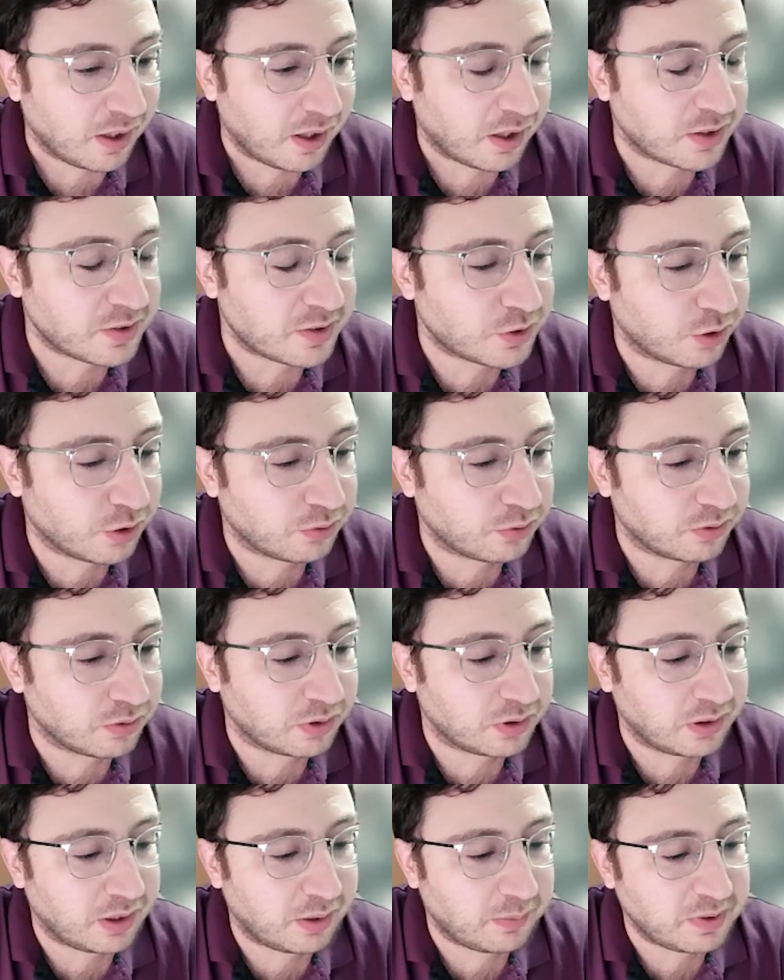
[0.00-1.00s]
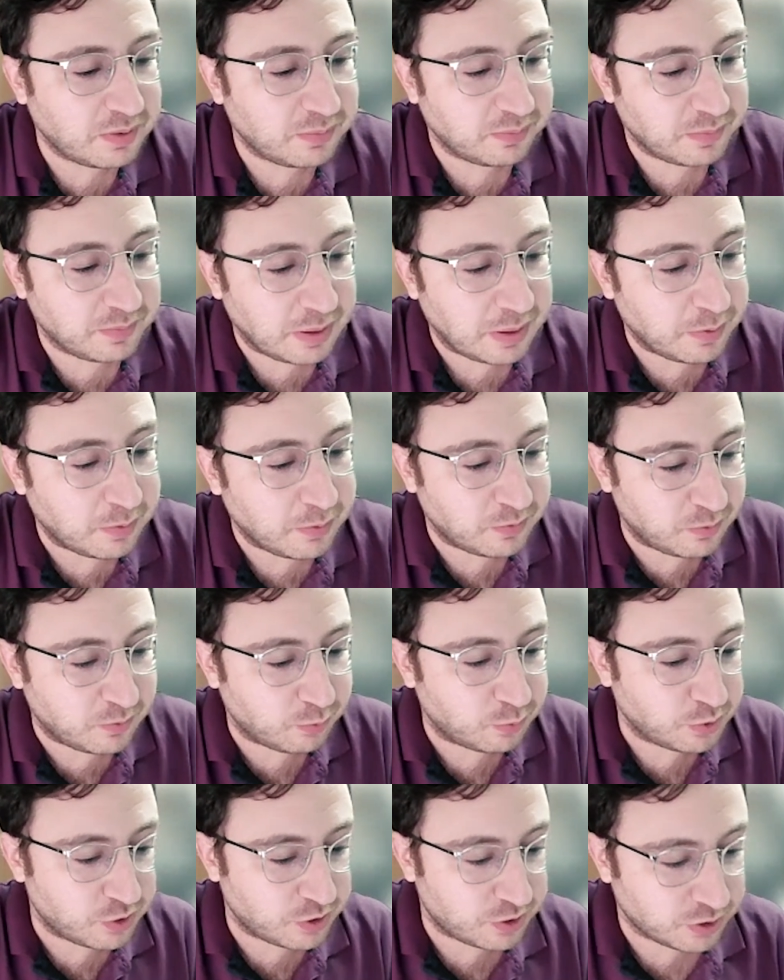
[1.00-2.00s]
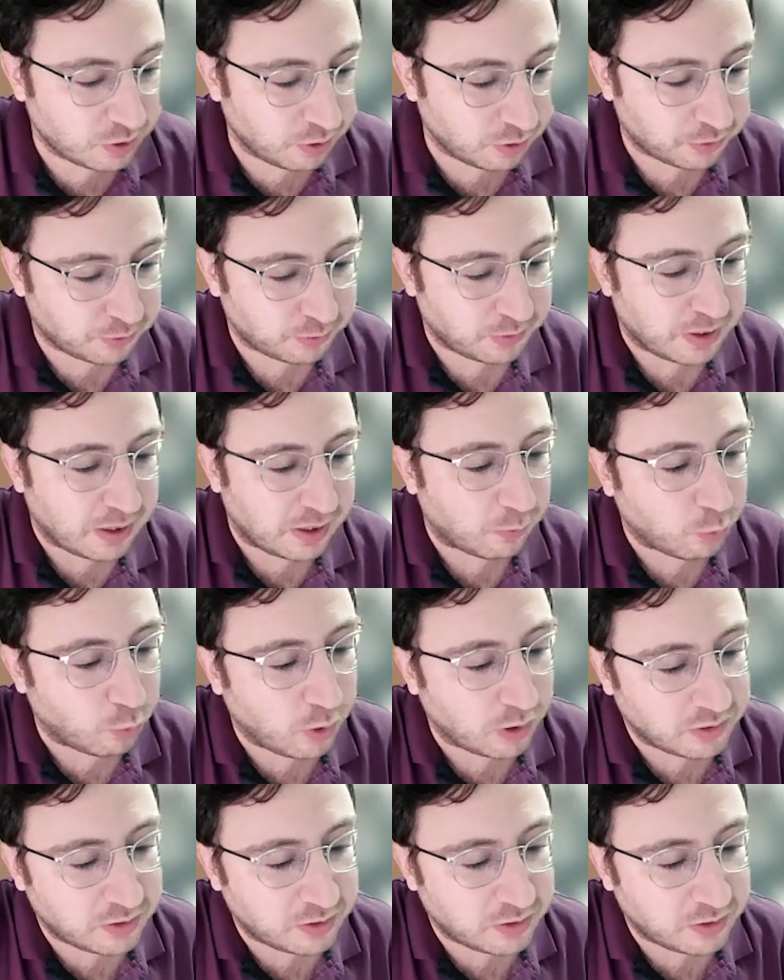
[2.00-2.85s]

So maybe we'll just go through that.